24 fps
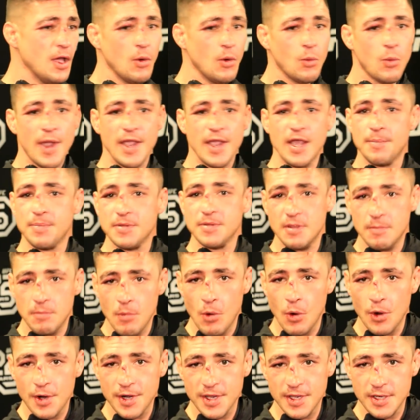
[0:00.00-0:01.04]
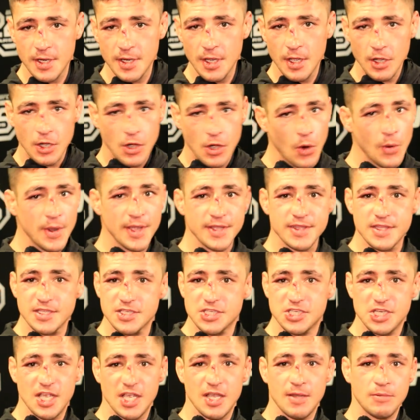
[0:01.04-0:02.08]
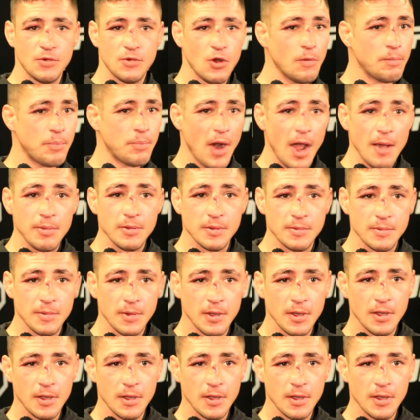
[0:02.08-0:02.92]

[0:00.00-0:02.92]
wake up in the morning, go hit the gym, no problem.